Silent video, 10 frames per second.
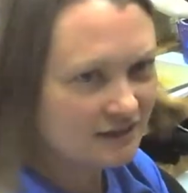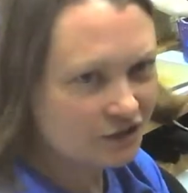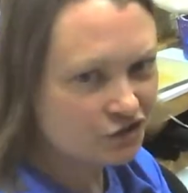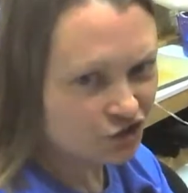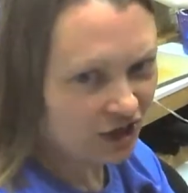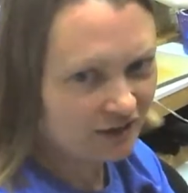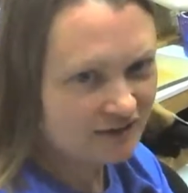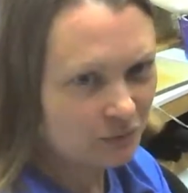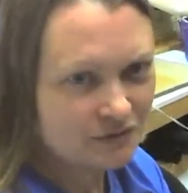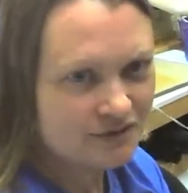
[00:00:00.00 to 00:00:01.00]
I checked,
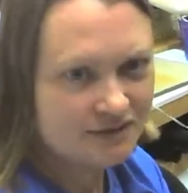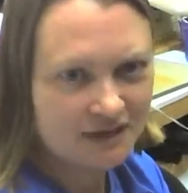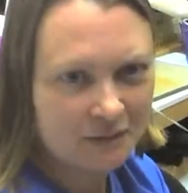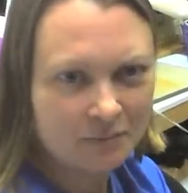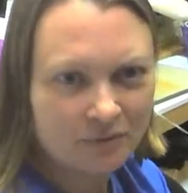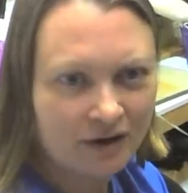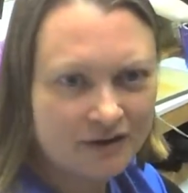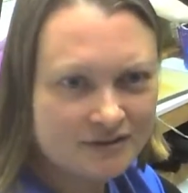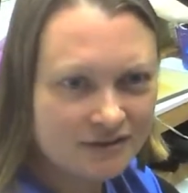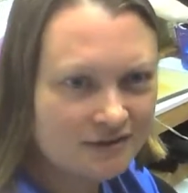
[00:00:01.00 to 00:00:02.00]
it was the same
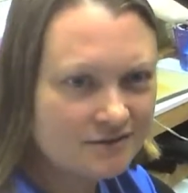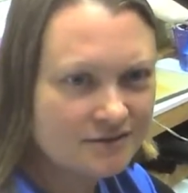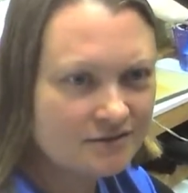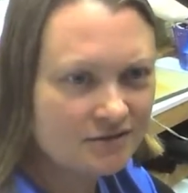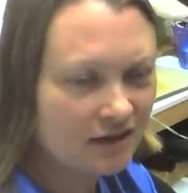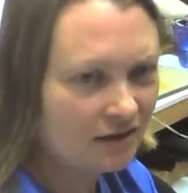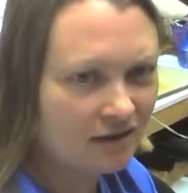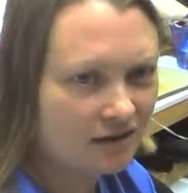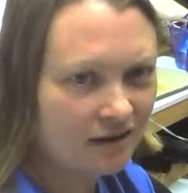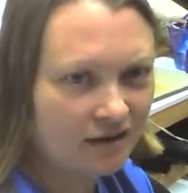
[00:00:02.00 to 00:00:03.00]
price as
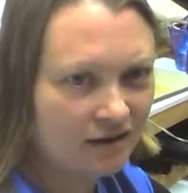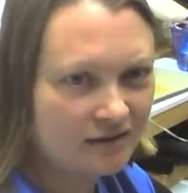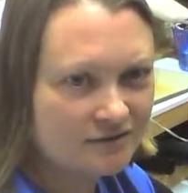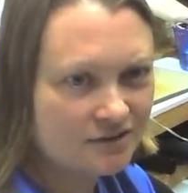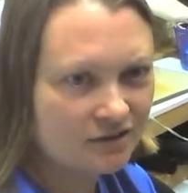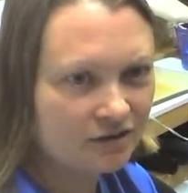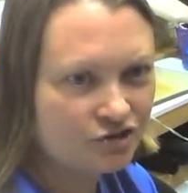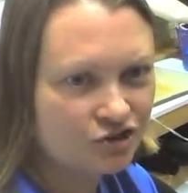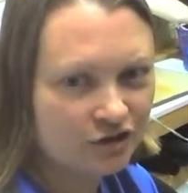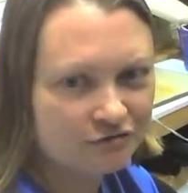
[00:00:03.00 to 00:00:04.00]
a
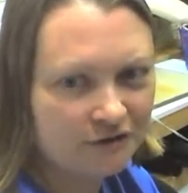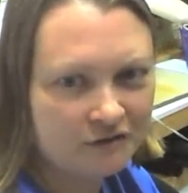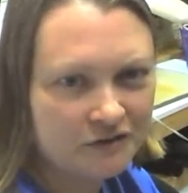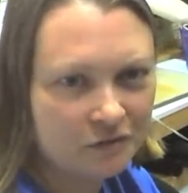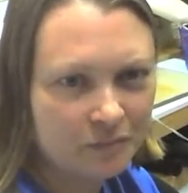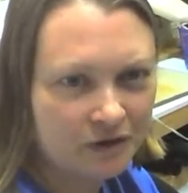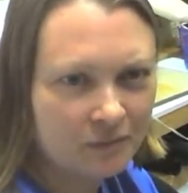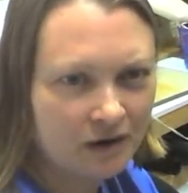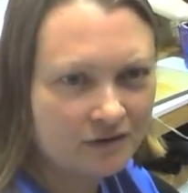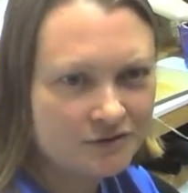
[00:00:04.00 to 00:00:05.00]
sheet of felt at the big
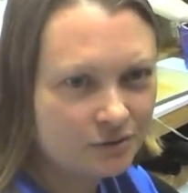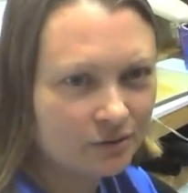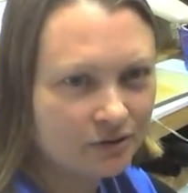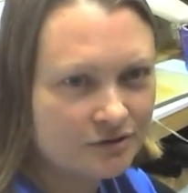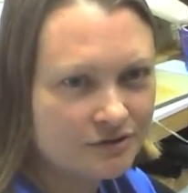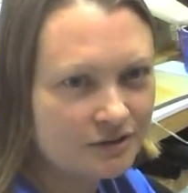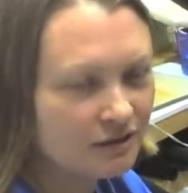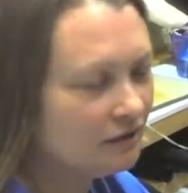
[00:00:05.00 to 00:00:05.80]
box stores.